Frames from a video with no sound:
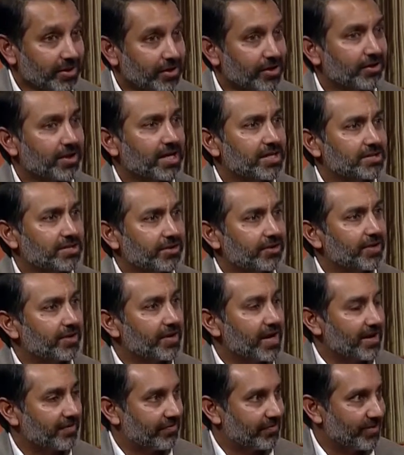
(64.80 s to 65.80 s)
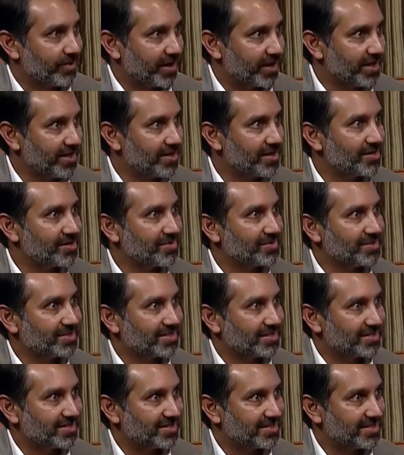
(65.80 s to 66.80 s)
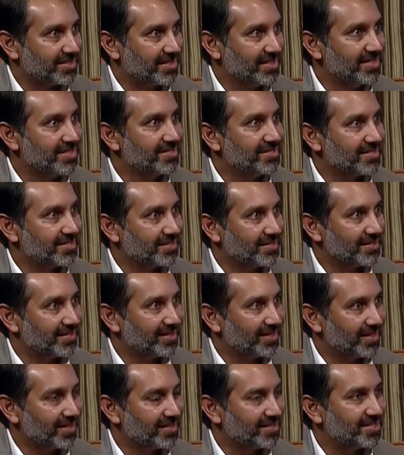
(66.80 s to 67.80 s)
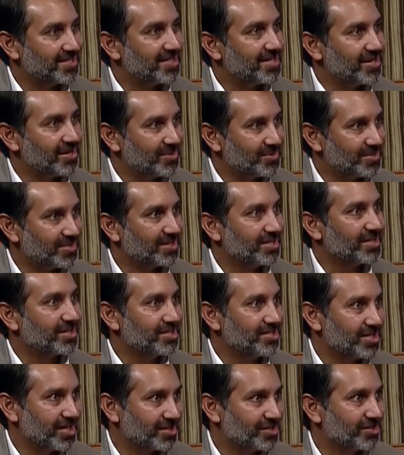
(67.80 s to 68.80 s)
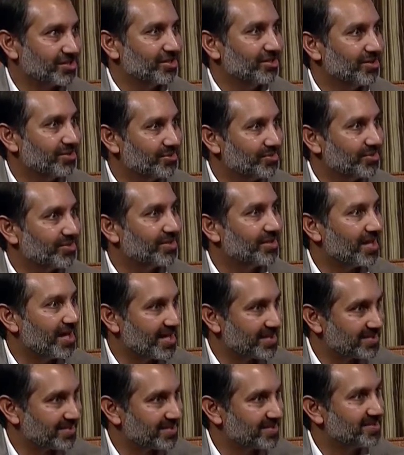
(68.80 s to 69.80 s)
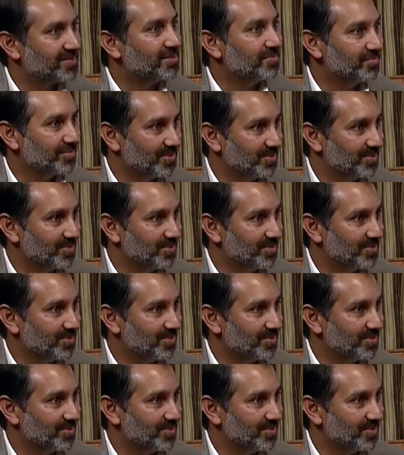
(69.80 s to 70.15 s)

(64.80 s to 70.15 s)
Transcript: Okay, so they'll have runny nose, sneezing, itchy nose, and congestion. Those are the classic symptoms.